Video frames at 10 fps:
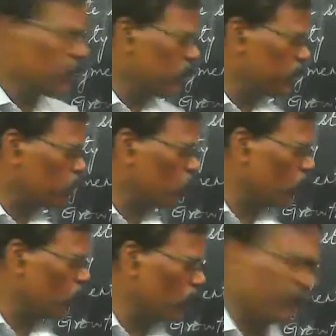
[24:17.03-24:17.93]
These two
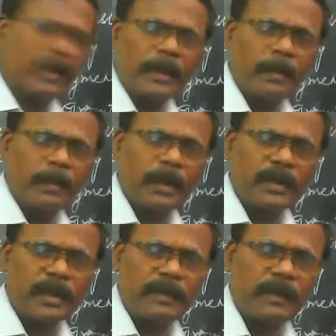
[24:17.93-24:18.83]
are very
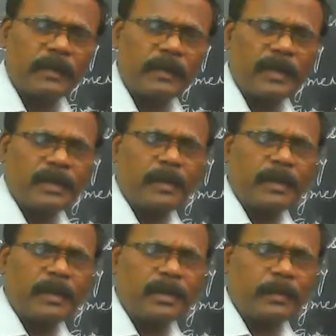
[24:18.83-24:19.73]
important from the
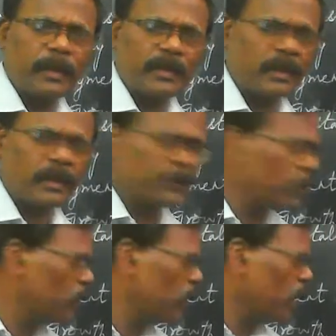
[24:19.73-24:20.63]
examination point of view.